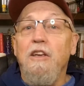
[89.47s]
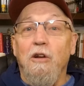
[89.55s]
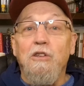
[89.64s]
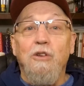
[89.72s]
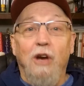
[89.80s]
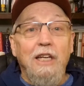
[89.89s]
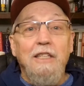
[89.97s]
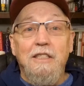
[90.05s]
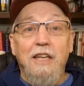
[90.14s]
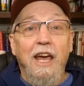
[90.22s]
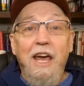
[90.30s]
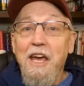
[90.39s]
so I could
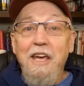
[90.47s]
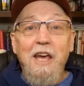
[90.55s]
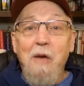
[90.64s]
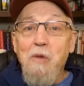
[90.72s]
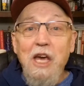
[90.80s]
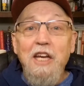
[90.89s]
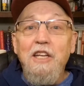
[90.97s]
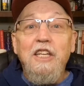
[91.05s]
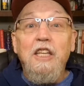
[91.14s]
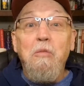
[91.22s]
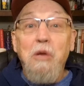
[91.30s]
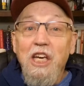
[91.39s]
say, hey, I made it to
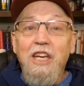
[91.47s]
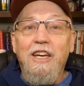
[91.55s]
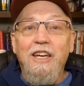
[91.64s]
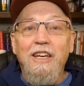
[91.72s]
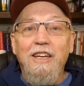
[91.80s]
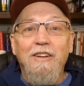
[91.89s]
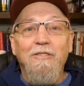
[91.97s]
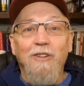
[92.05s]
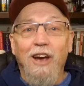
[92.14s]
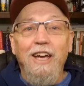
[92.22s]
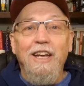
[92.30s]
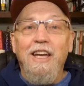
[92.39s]
the peak,
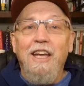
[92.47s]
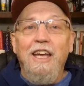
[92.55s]
right?